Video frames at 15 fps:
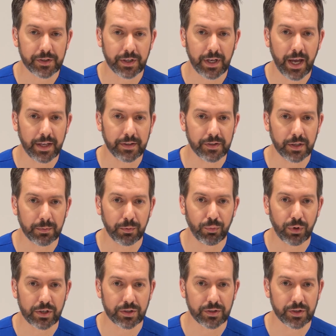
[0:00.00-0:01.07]
had some
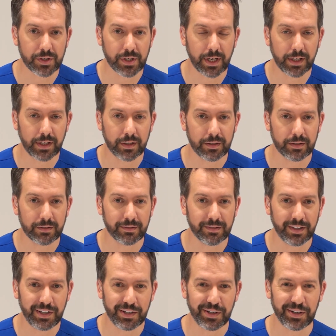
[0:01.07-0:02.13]
impressions taken
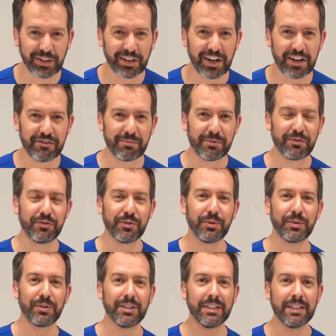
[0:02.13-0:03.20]
in her life
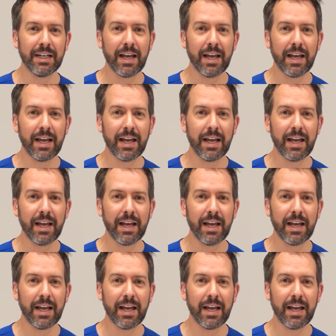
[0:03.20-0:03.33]
before.